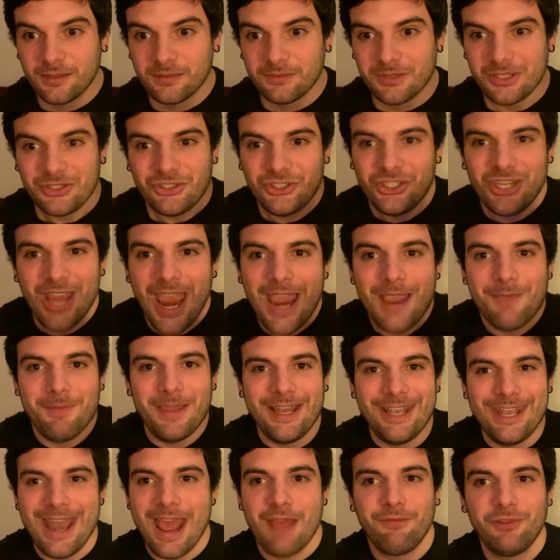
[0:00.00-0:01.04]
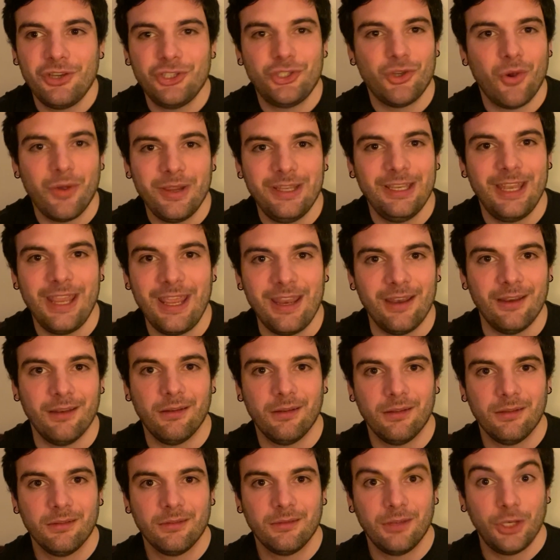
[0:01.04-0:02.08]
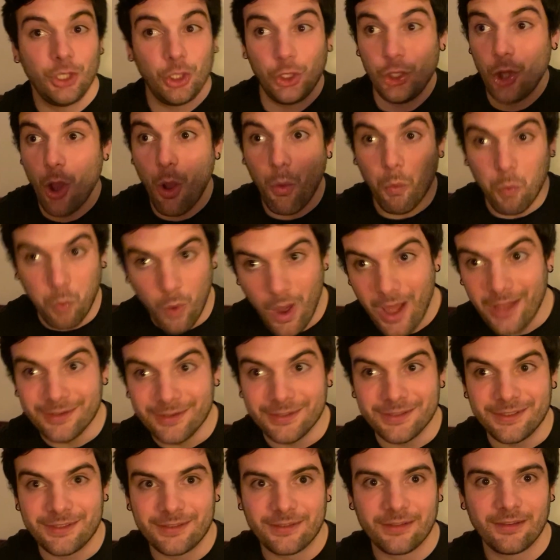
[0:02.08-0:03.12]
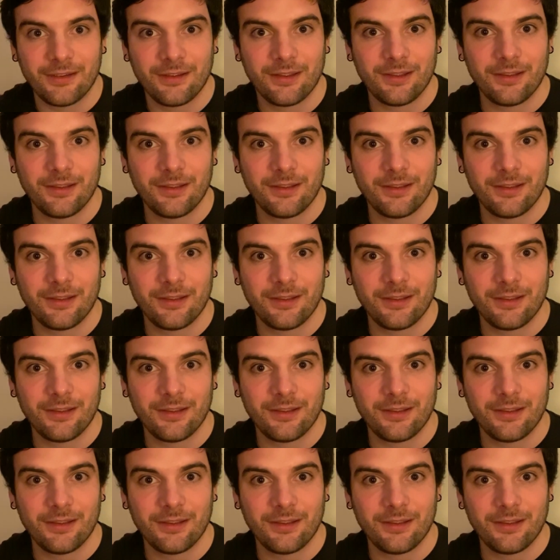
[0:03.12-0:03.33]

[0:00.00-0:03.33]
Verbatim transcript: eh, Jamie never joined in, like not once.